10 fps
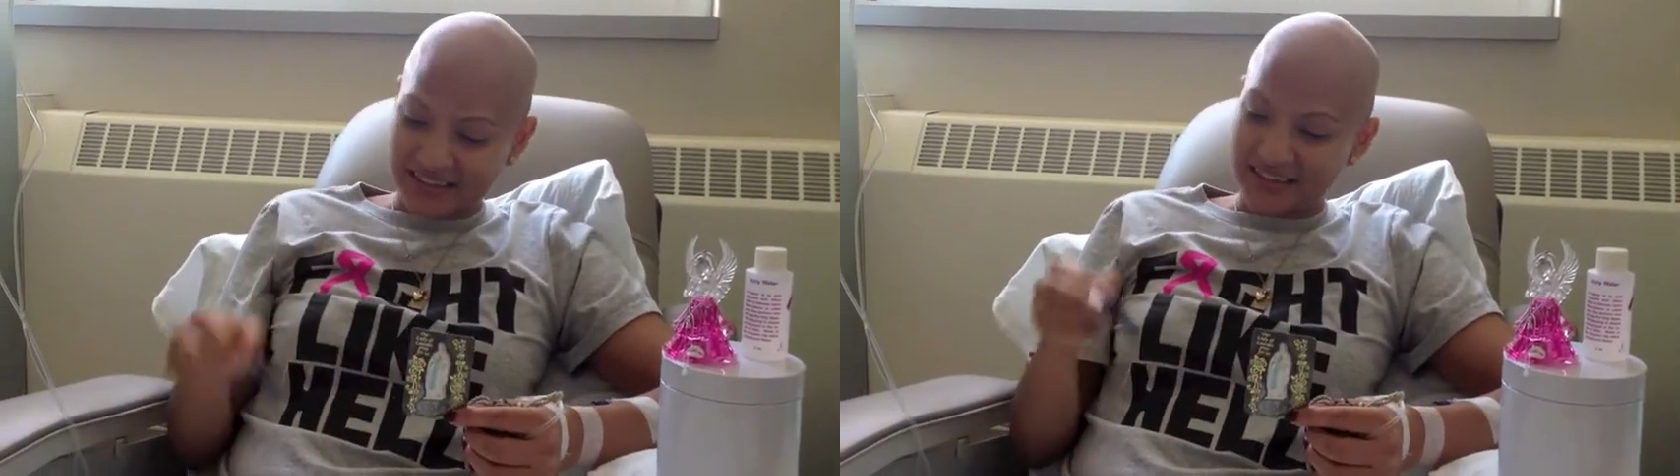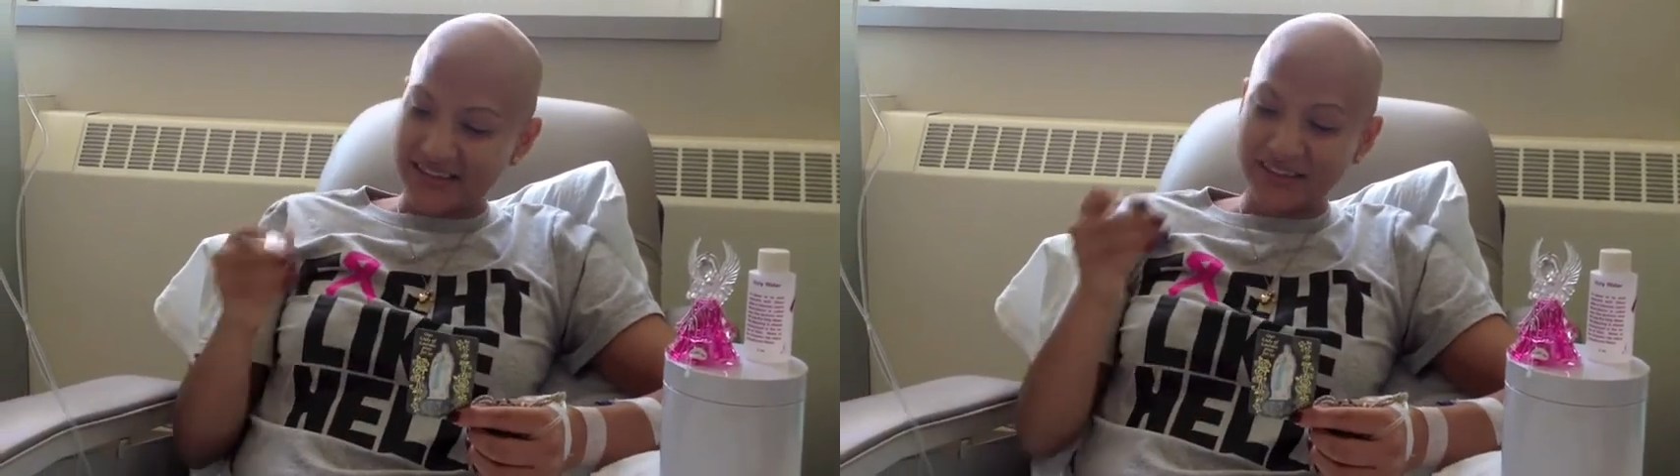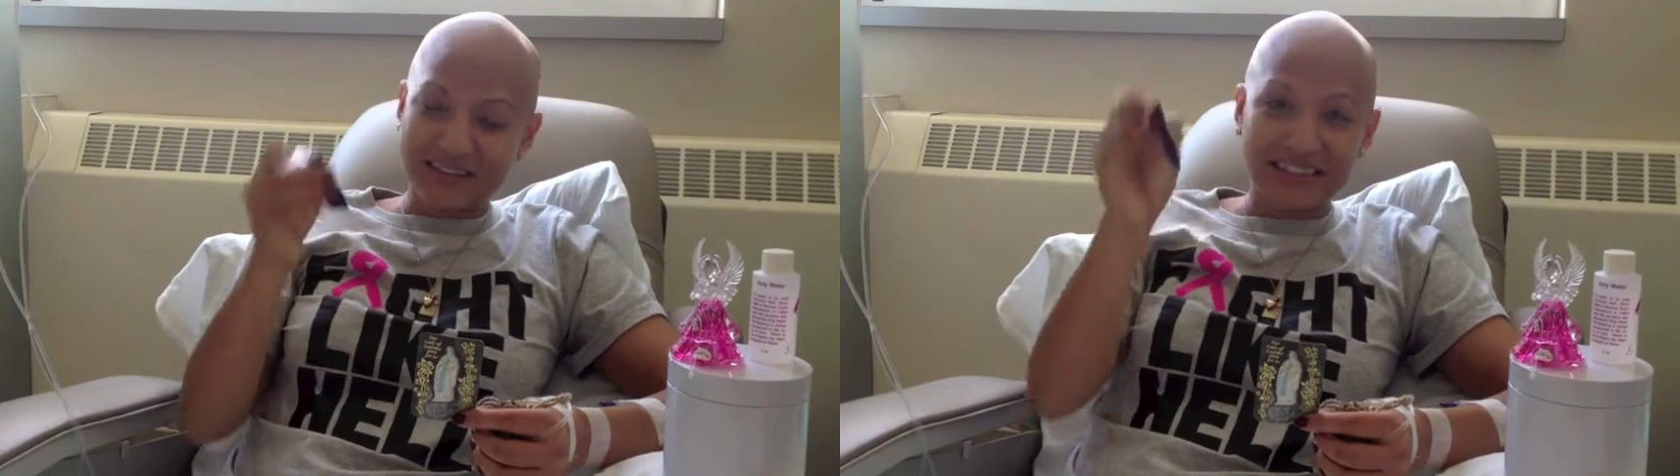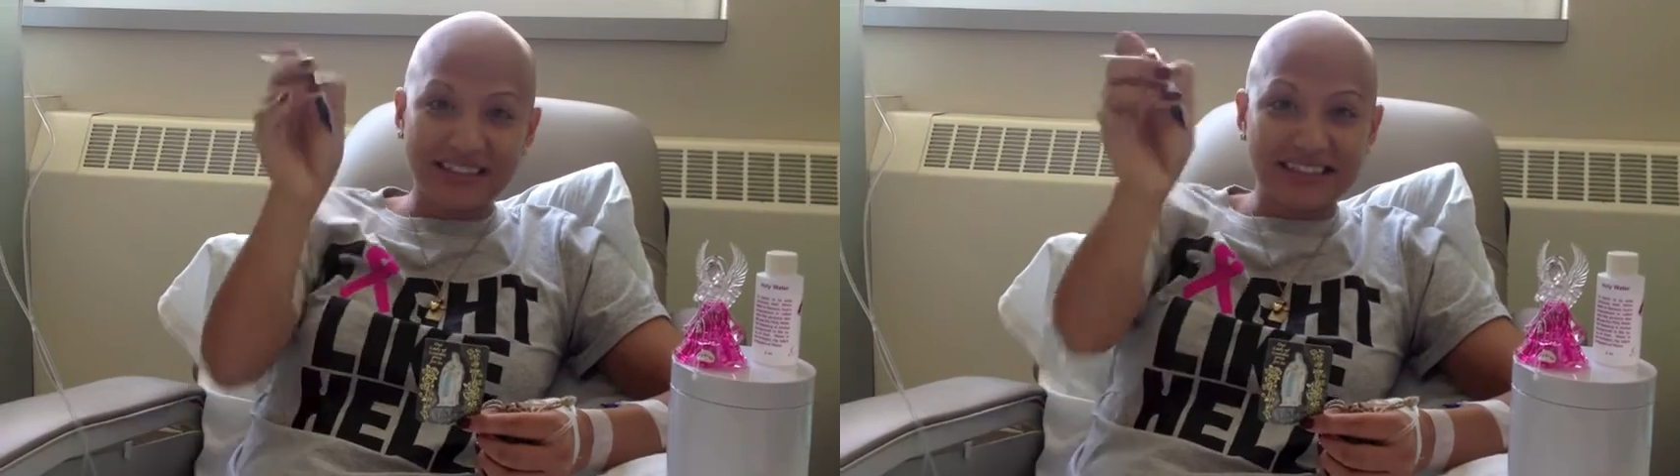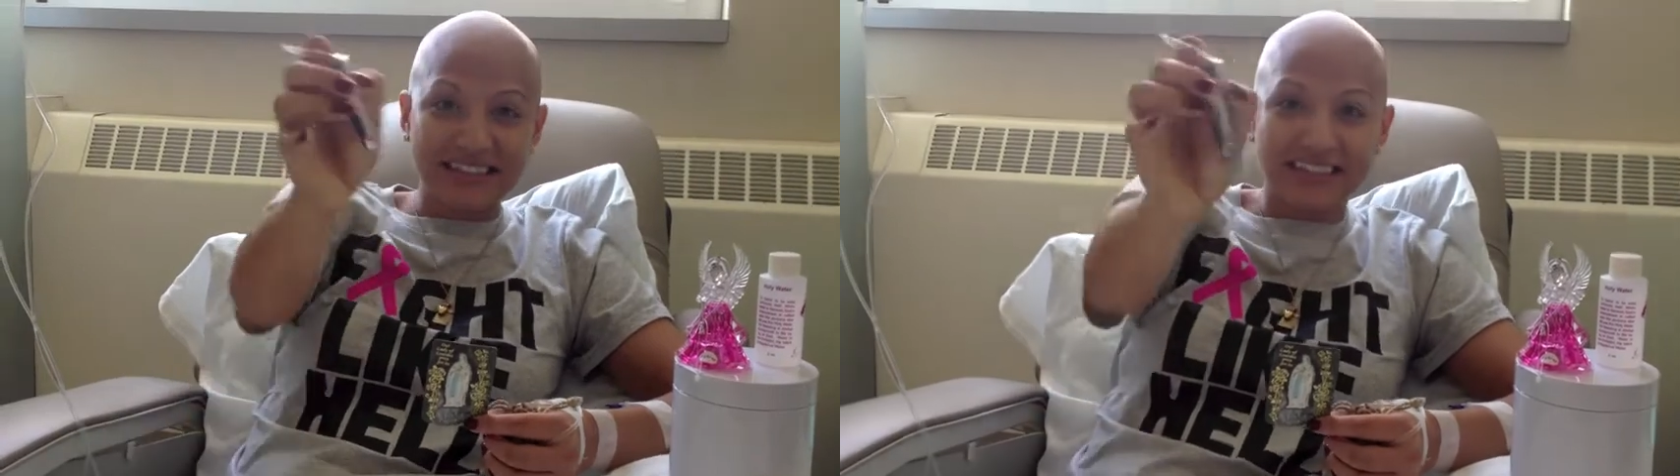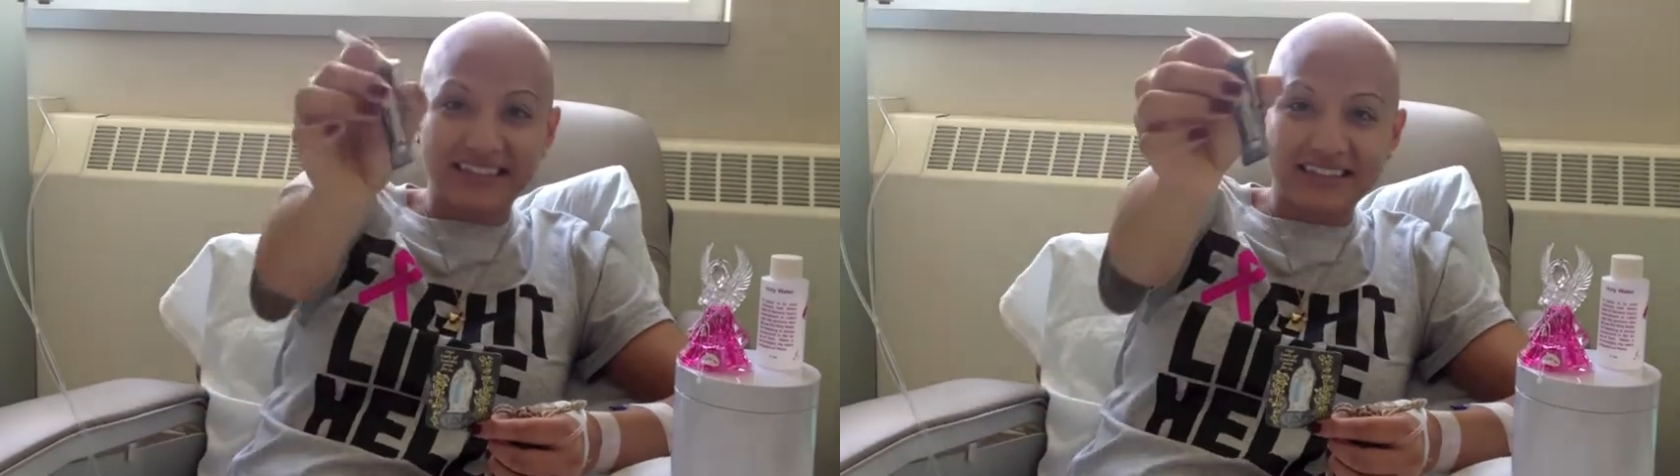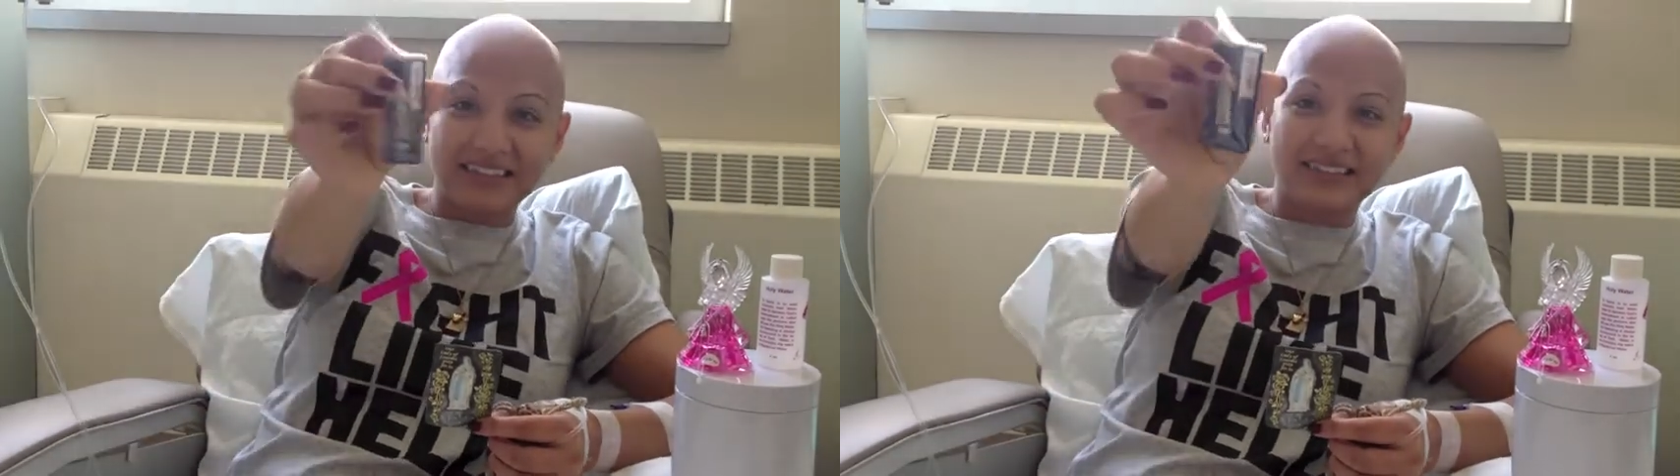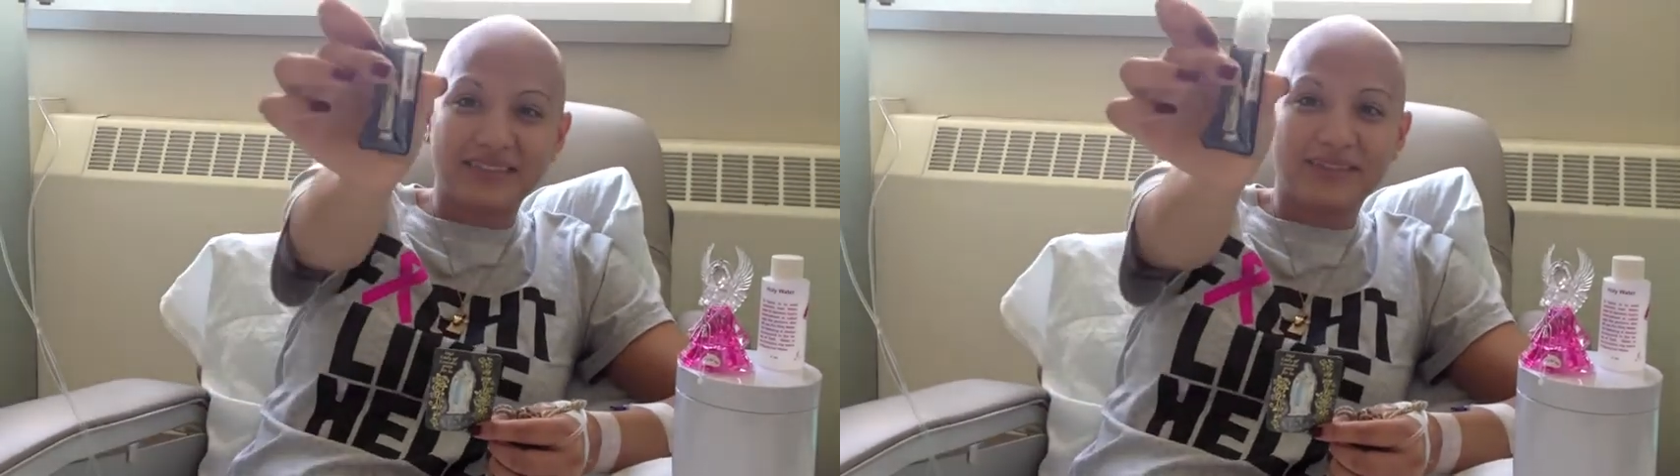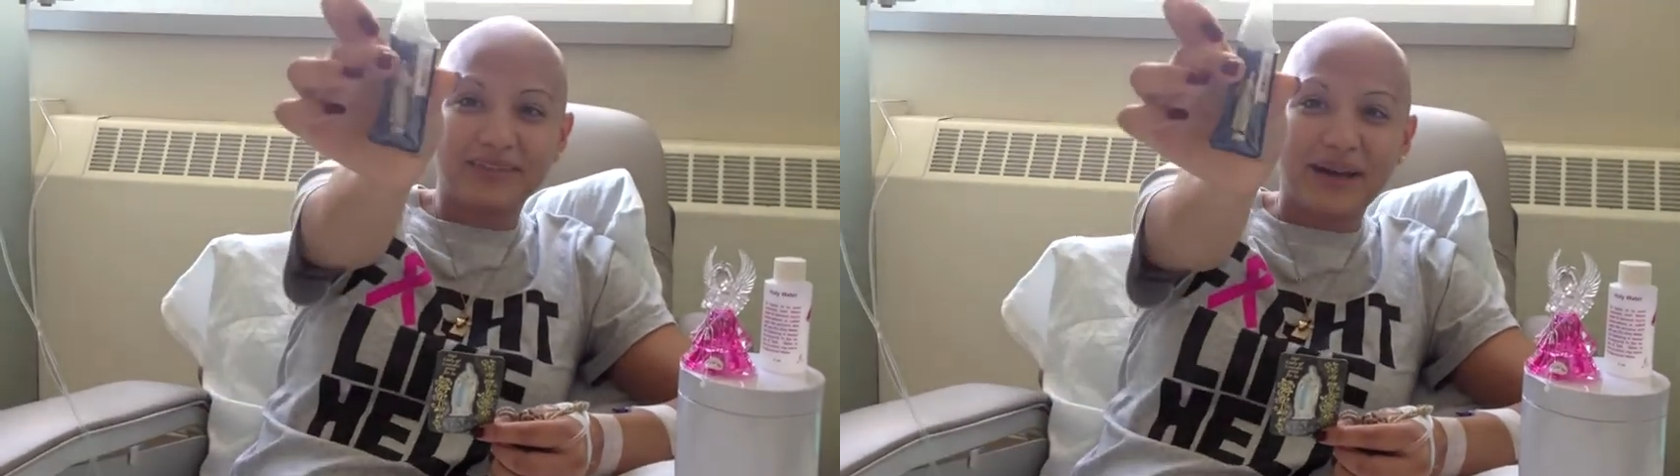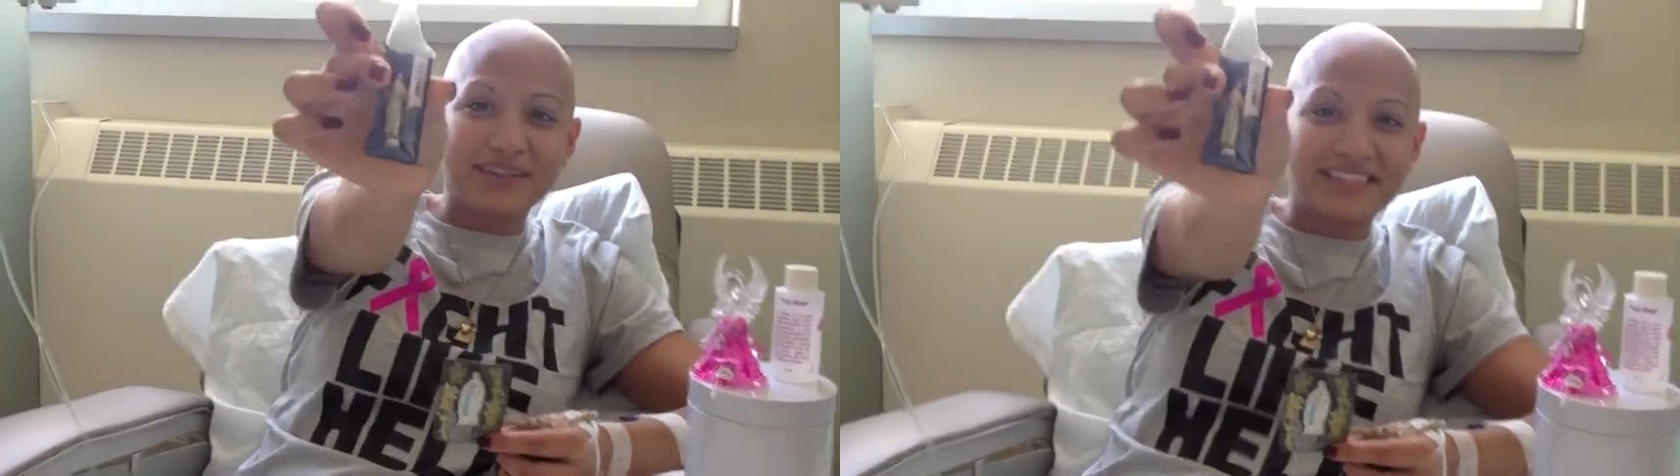Little saints in little
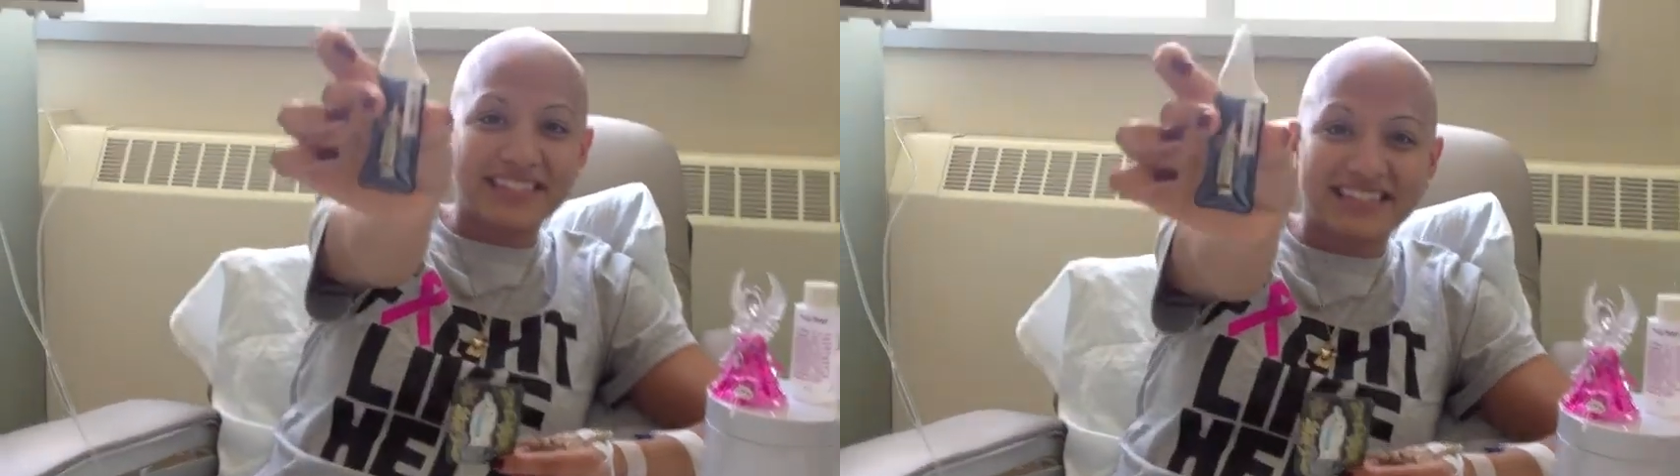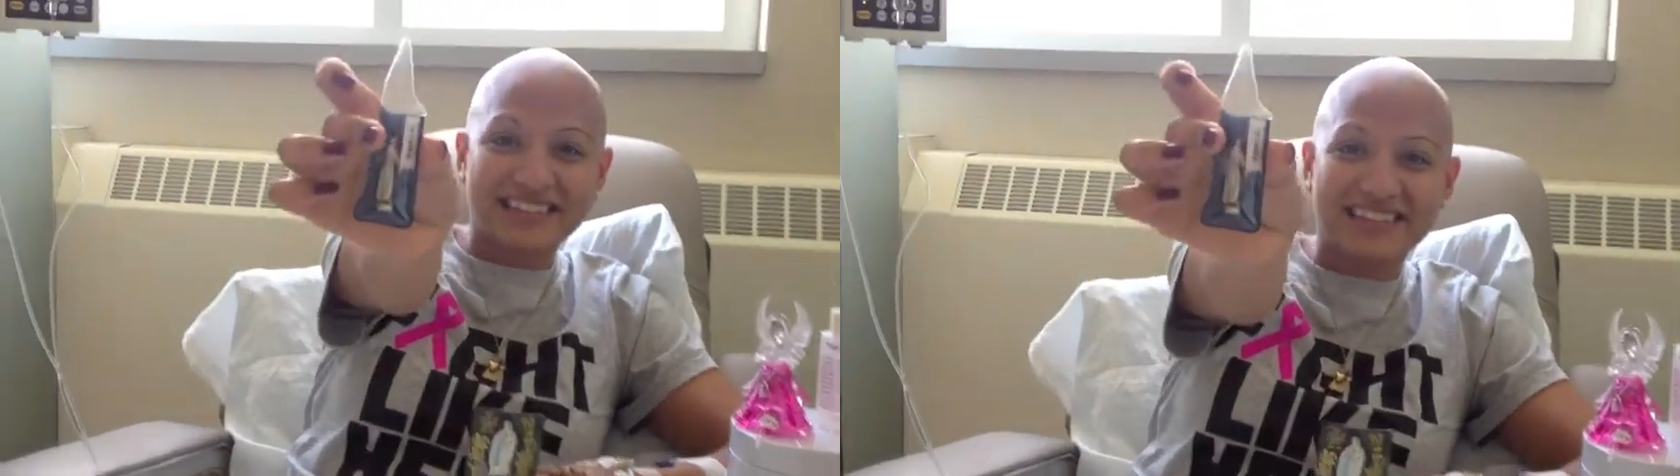pouches.